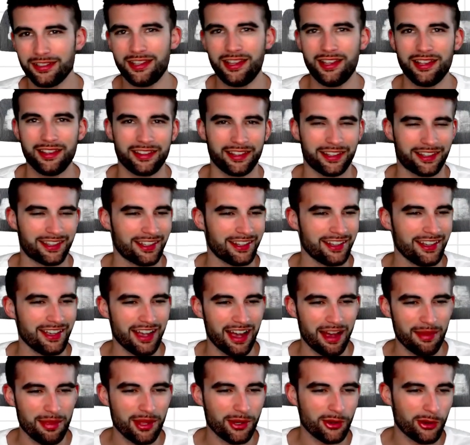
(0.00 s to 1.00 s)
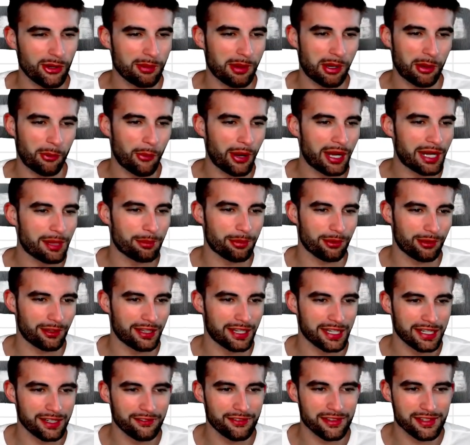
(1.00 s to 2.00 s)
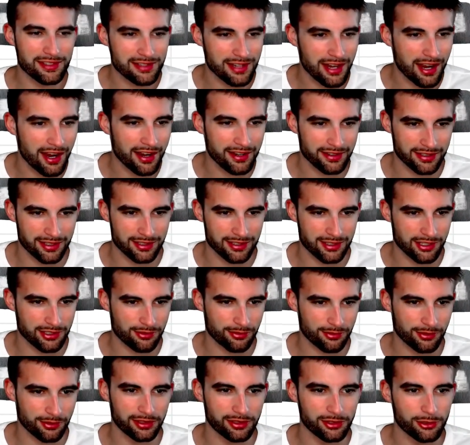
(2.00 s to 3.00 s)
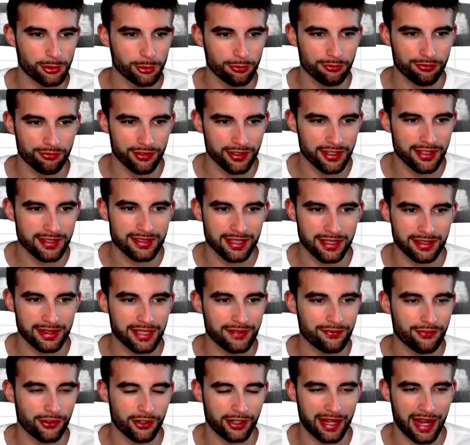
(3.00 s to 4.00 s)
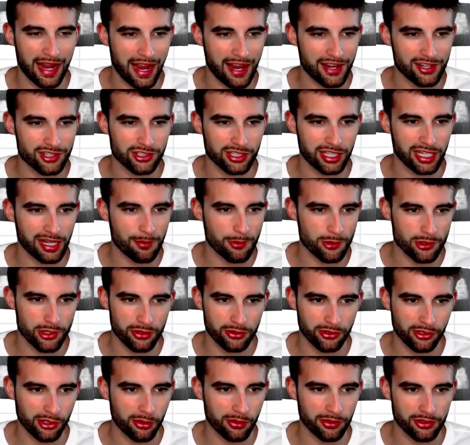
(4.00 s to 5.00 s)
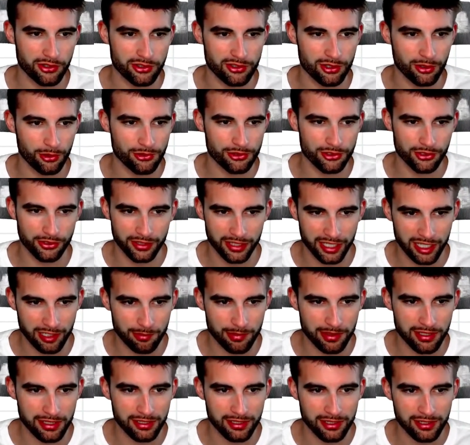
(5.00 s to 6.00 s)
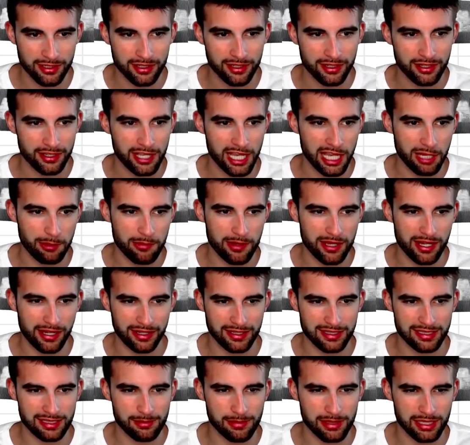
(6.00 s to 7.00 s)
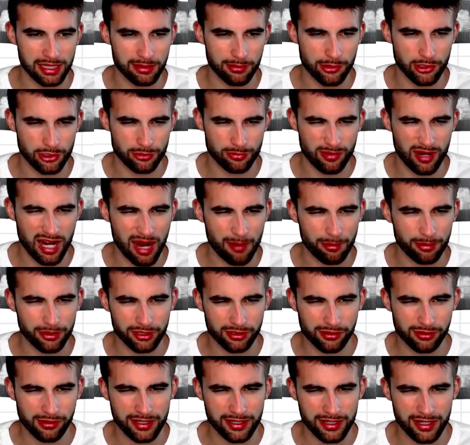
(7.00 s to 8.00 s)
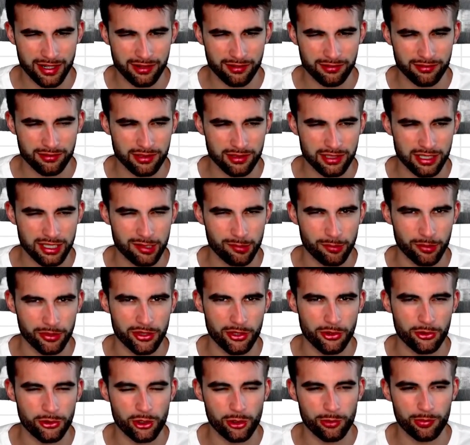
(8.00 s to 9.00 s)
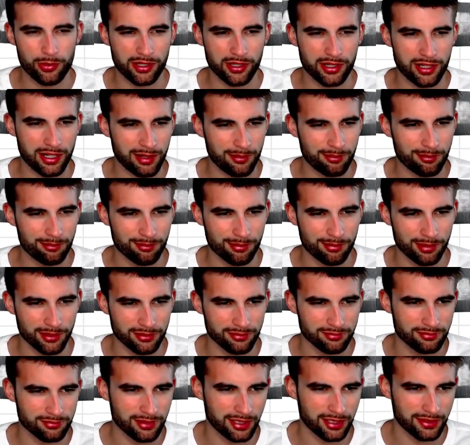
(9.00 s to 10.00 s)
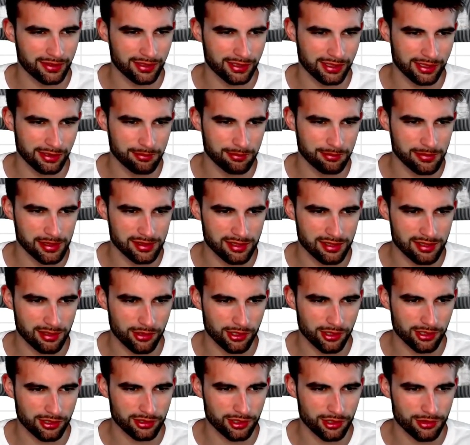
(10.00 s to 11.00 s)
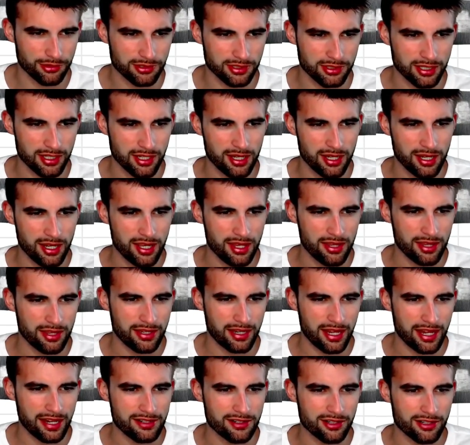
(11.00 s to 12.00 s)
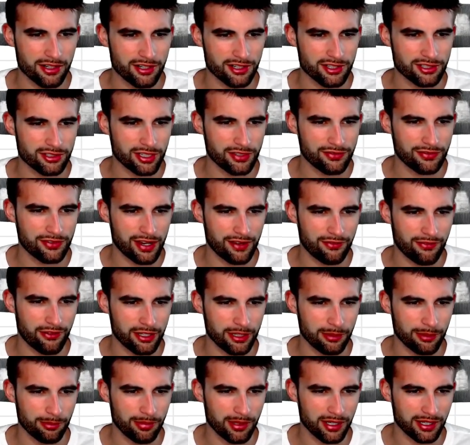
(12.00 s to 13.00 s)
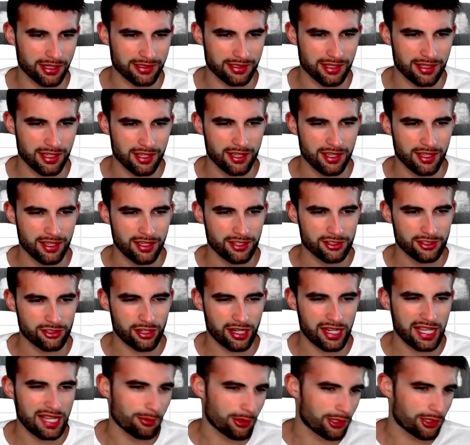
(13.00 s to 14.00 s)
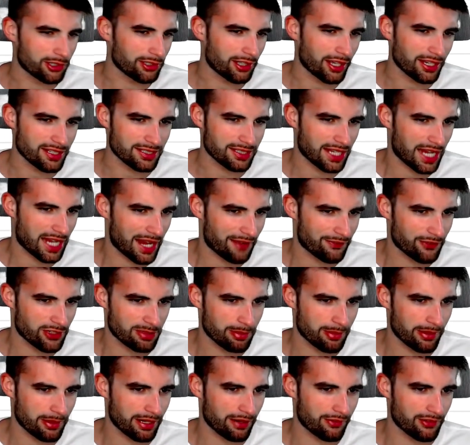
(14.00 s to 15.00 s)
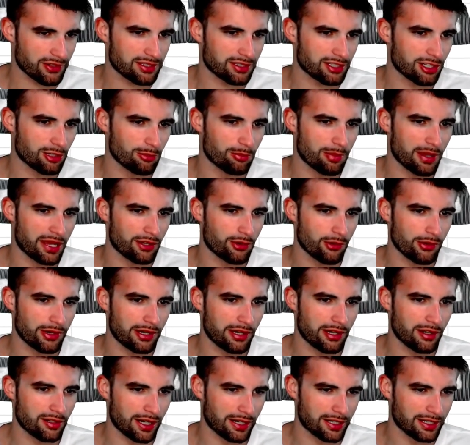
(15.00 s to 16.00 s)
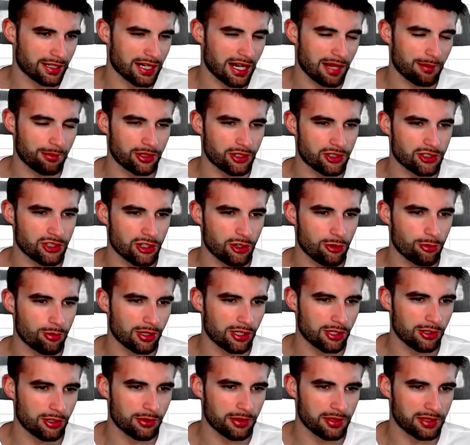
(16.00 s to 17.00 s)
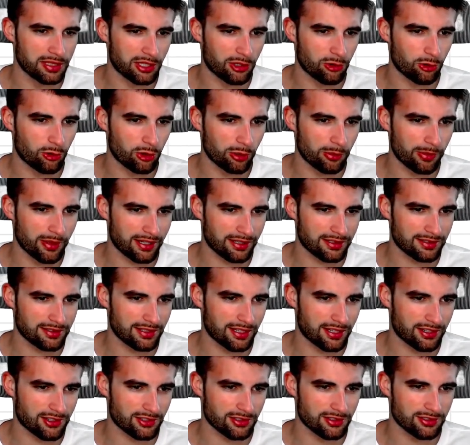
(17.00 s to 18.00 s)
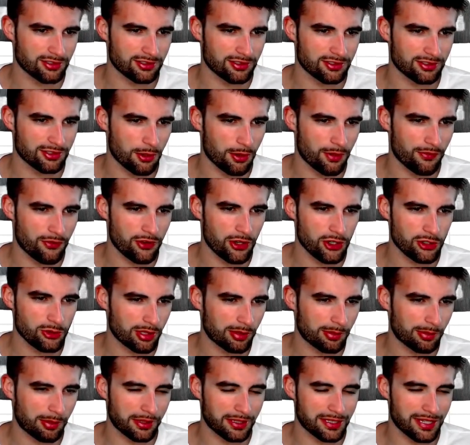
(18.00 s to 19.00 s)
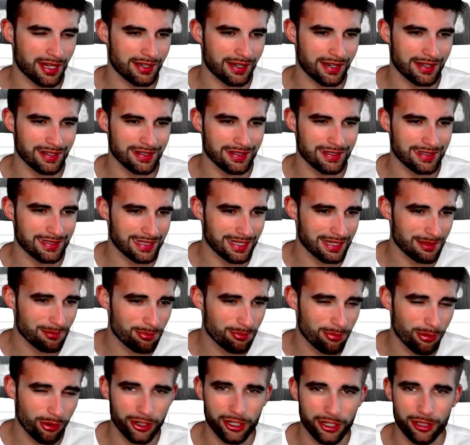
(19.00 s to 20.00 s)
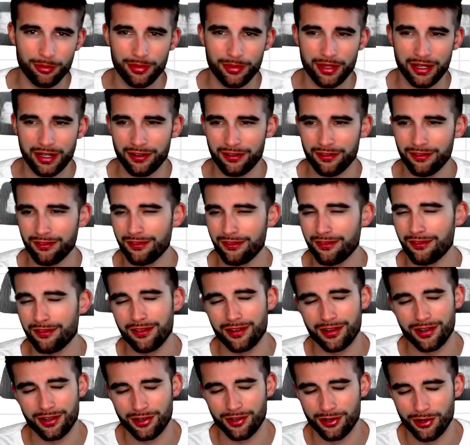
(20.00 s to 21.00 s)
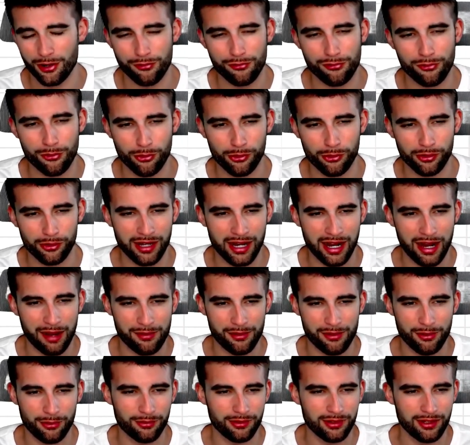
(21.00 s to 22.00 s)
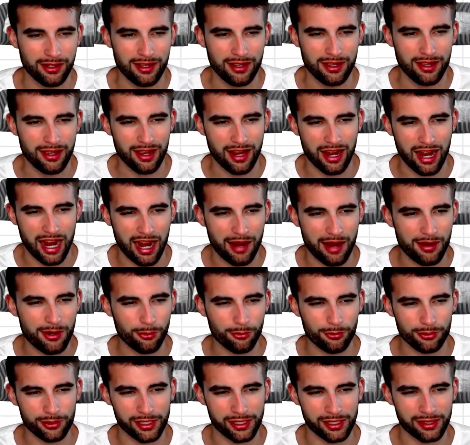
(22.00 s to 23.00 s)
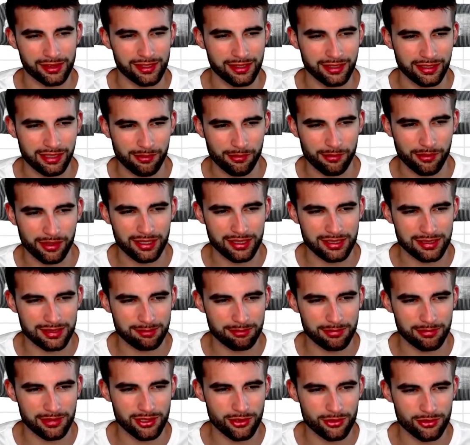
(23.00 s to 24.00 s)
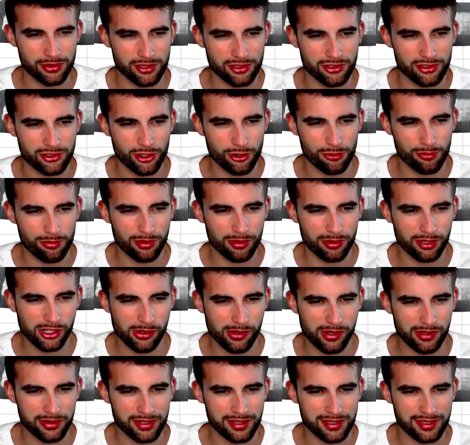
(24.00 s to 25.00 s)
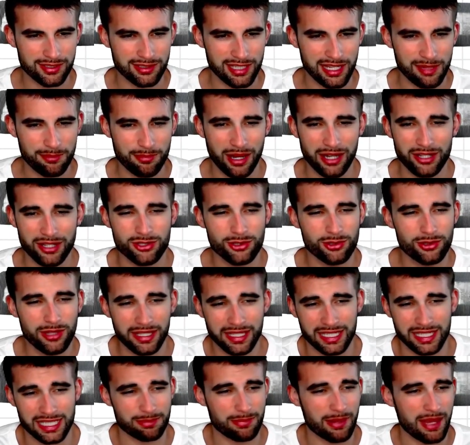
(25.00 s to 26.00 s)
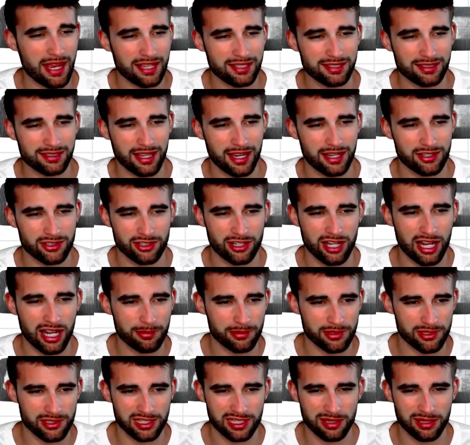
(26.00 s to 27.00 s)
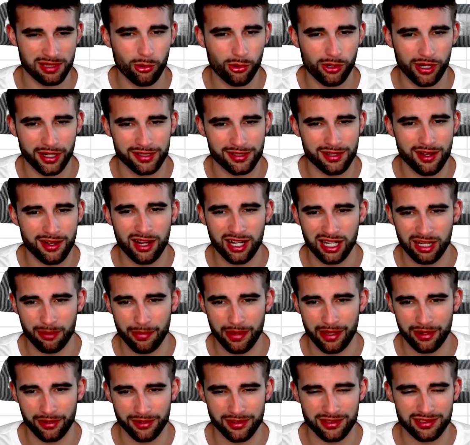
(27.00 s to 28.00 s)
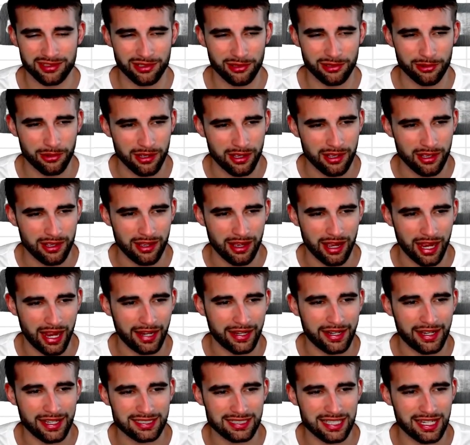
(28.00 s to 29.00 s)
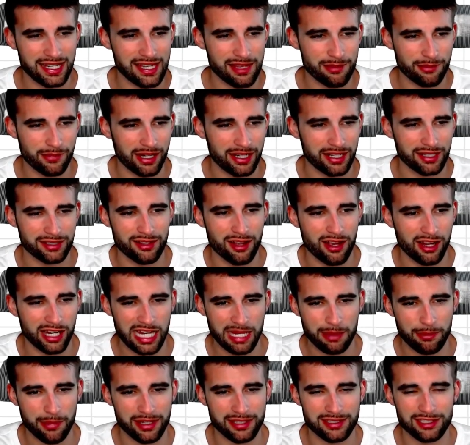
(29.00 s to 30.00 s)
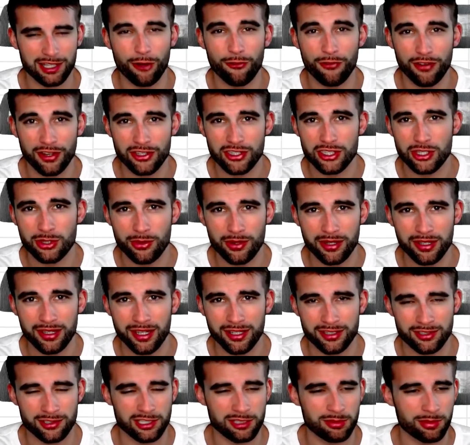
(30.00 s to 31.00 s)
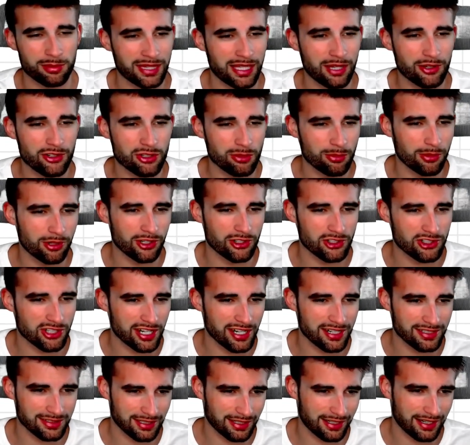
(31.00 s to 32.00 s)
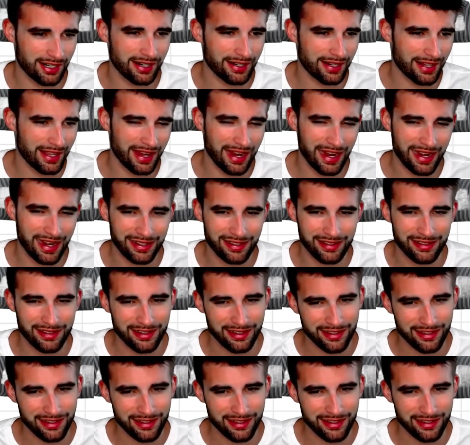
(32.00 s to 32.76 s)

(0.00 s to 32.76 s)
like, I'm not going my way to play any of these guys. It's just really who fits. I think for cash games, either going Schultz or Higbee. Higbee, I could see being the most popular right now with no Cooper Kupp, but I think it'd be somewhat close. Then Hayden Hurst, $3,500. So I am realizing I have just about every single Bengal here, and I did not put Joe Burrow in the quarterback section. So if you just want to pretend I did put him there, go for it. I don't really think I'm going to be using Joe Burrow on this slate, but I do like his pass catching options the more I talk about it. So I guess I am kind of talking myself into it. It's just without Jamar Chase, I kind of hate it,